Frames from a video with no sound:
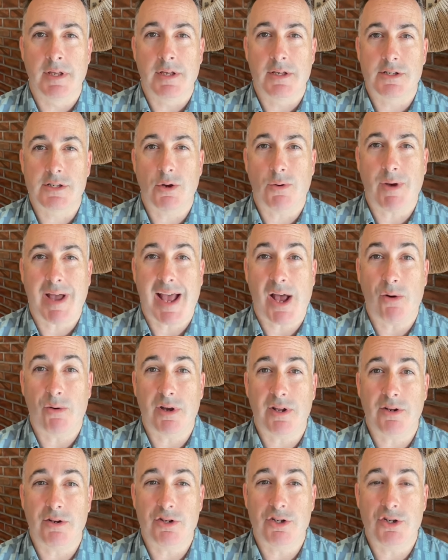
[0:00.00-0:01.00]
So how
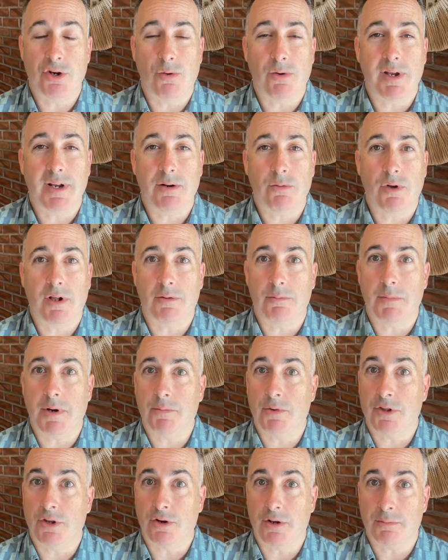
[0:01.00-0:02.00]
can you join? Well,
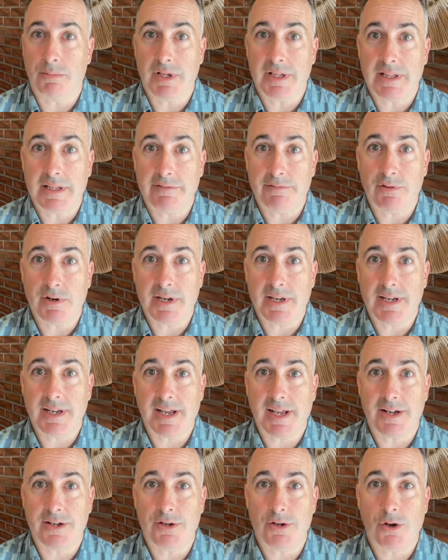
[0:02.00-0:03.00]
remember, they're completely free,
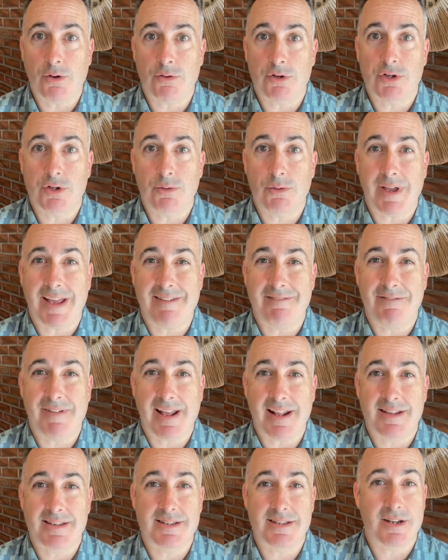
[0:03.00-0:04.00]
and you go to
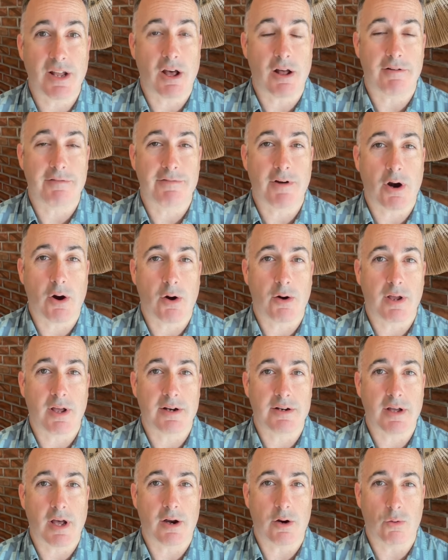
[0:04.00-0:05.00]

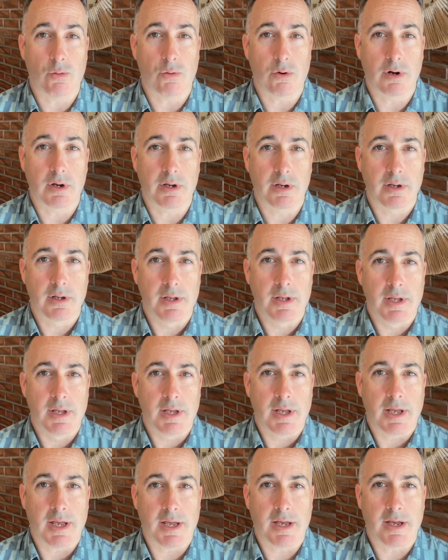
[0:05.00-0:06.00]
events.faria.org.
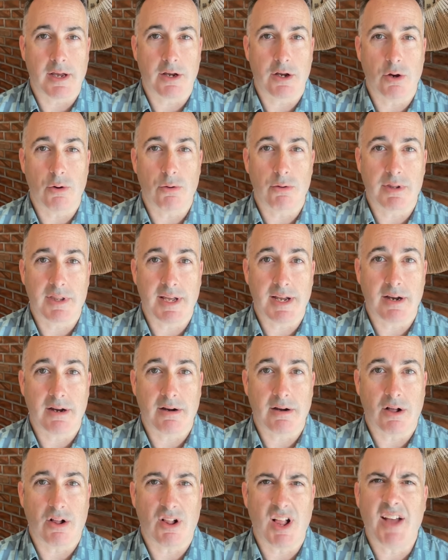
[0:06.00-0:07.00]
Go
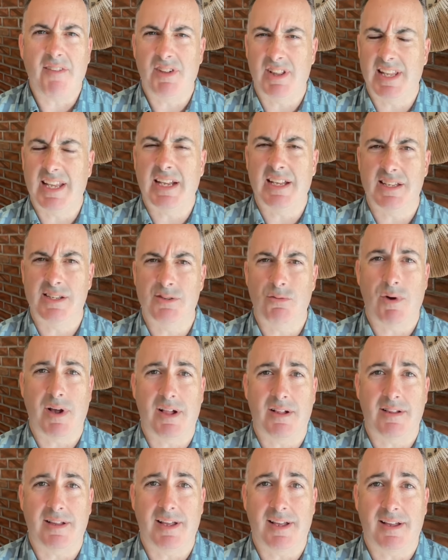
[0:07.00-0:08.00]
there. I'll have a link as
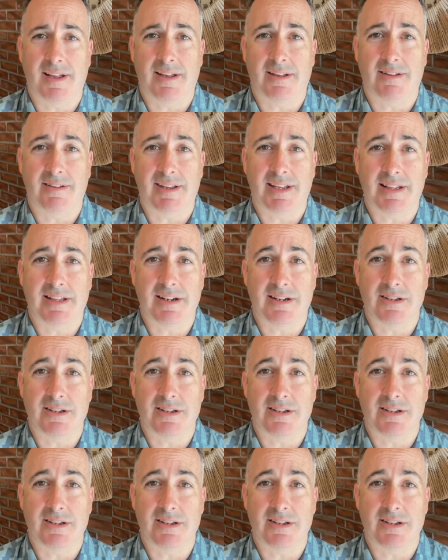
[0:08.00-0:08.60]
well in the